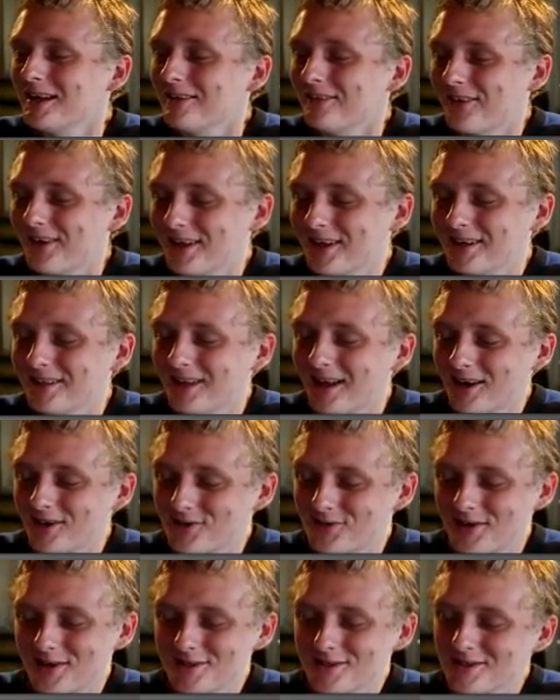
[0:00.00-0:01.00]
when he
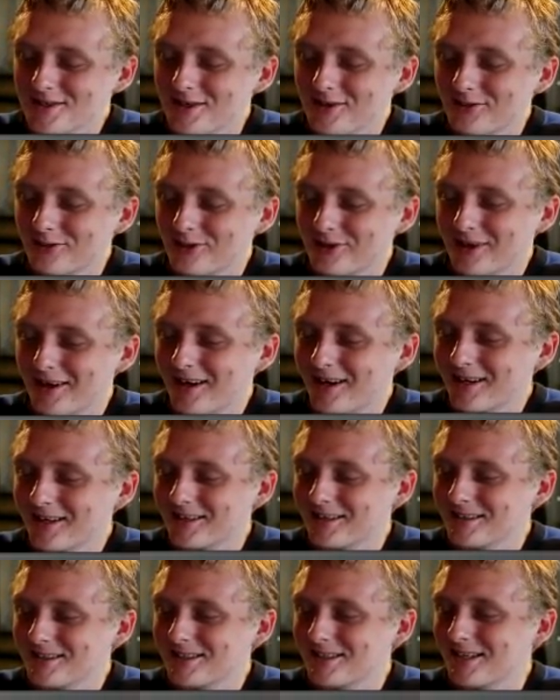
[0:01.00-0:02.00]
locked my stuff with
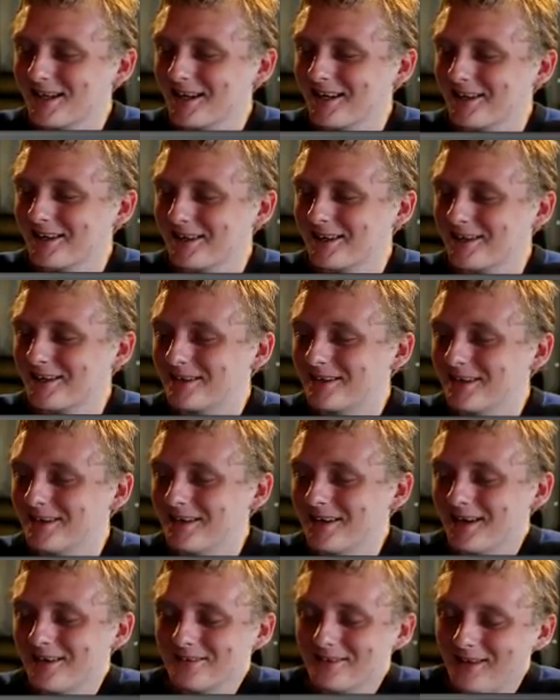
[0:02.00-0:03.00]
Akis and I
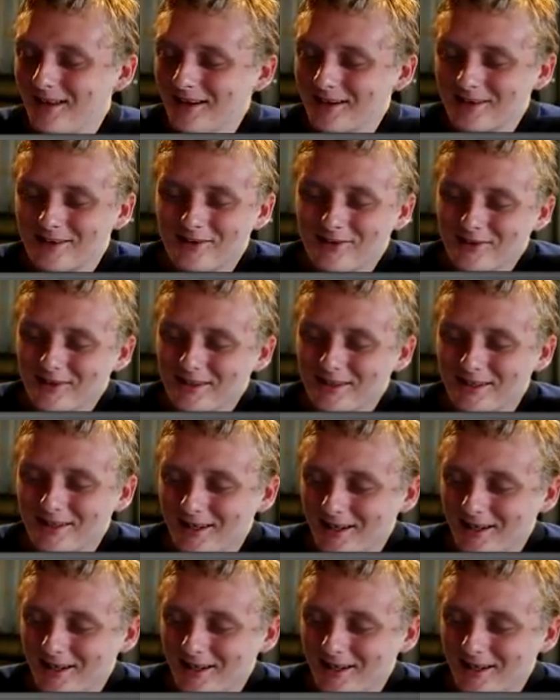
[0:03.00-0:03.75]
didn't have a lock unit,